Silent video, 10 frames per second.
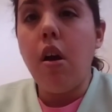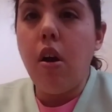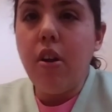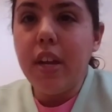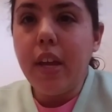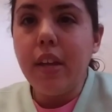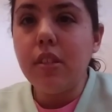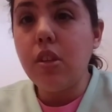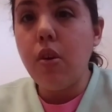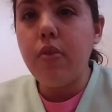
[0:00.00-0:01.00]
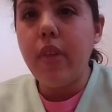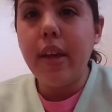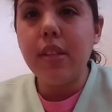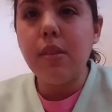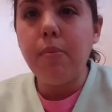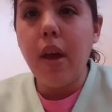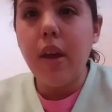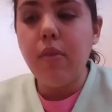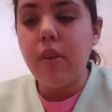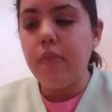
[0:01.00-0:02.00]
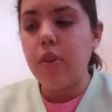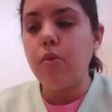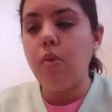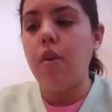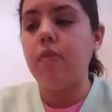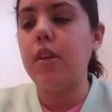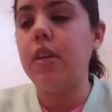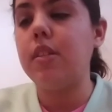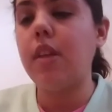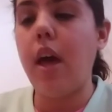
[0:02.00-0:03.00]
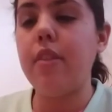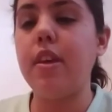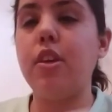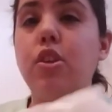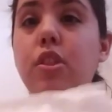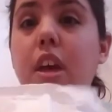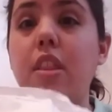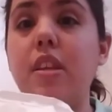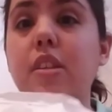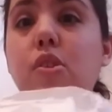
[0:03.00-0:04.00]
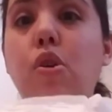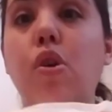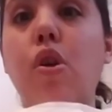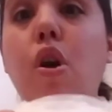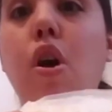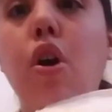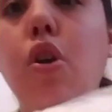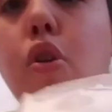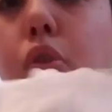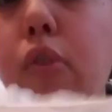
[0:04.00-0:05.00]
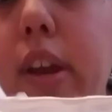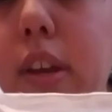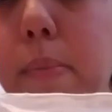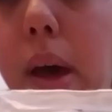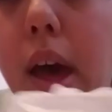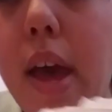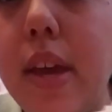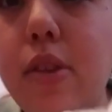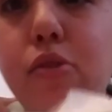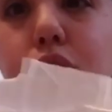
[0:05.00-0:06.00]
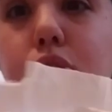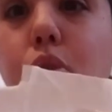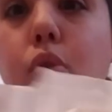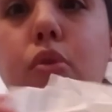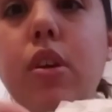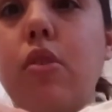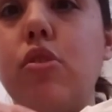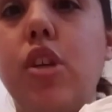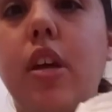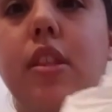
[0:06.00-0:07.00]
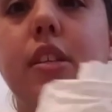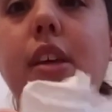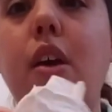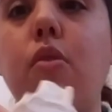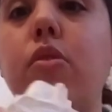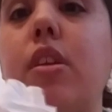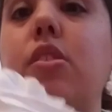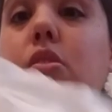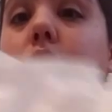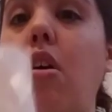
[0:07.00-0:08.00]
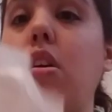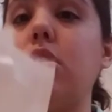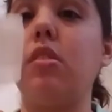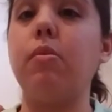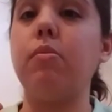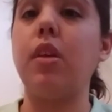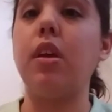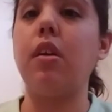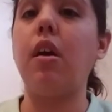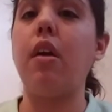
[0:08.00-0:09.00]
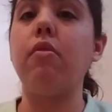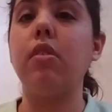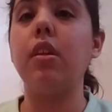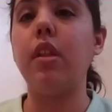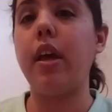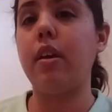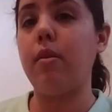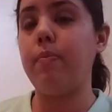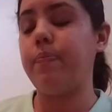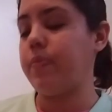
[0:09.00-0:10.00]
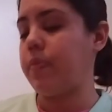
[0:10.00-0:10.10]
All right, guys, so that's my review on these. I think that these are a great buy. You should totally go check these out. These are awesome. Like, I really like them.